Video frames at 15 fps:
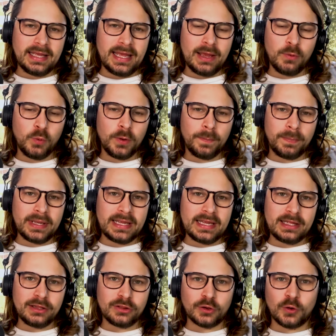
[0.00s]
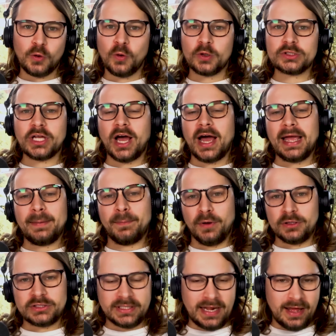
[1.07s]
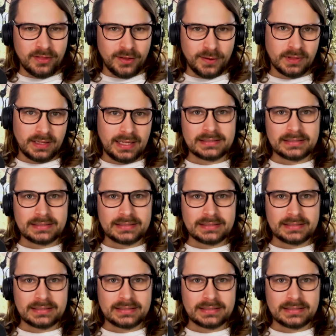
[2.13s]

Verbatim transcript: it would be the course I put together.